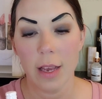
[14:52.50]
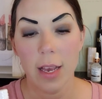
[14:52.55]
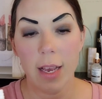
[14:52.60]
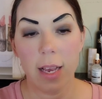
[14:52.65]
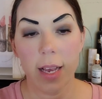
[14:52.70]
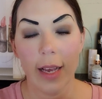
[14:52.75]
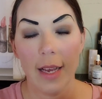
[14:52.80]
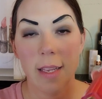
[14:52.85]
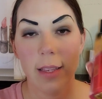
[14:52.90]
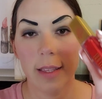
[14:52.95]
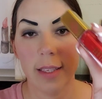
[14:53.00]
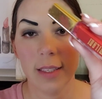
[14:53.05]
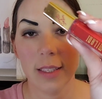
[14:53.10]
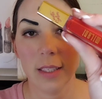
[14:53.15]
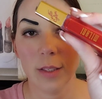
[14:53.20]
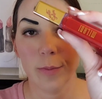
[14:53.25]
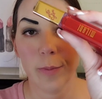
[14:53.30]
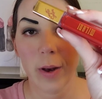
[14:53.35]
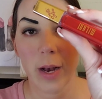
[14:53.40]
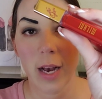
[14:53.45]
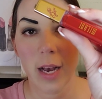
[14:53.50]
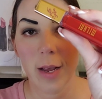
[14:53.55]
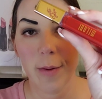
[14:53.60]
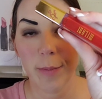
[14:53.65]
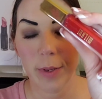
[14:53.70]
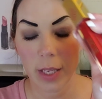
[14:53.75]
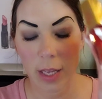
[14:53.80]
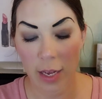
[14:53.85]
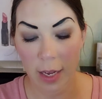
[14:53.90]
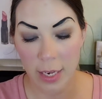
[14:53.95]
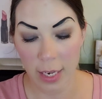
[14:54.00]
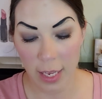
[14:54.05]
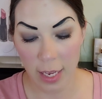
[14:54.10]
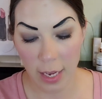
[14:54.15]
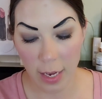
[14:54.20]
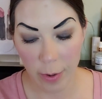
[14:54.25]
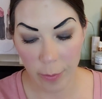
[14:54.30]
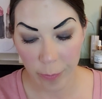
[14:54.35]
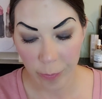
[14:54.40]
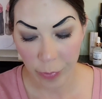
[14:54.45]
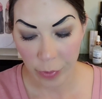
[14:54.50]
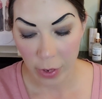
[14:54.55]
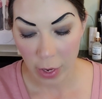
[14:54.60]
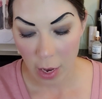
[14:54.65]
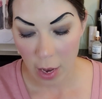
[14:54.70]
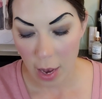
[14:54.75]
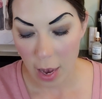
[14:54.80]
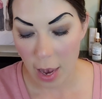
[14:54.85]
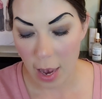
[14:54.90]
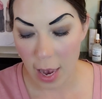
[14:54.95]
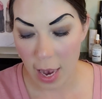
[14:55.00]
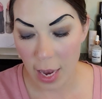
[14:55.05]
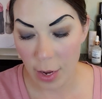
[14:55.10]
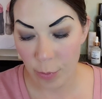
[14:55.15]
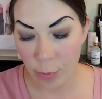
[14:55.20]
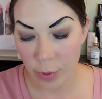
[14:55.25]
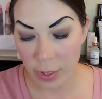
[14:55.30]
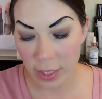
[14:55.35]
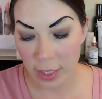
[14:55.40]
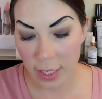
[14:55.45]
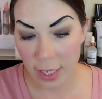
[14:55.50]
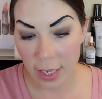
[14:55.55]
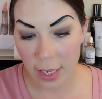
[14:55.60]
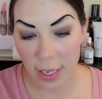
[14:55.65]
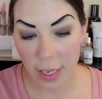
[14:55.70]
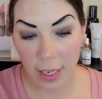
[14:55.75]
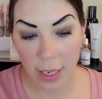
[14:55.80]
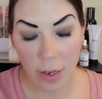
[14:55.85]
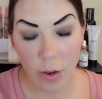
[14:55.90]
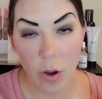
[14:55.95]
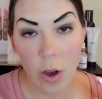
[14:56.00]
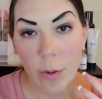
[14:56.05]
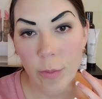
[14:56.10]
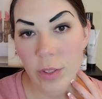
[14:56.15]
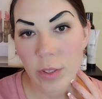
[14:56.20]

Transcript: And this is by Milani. I really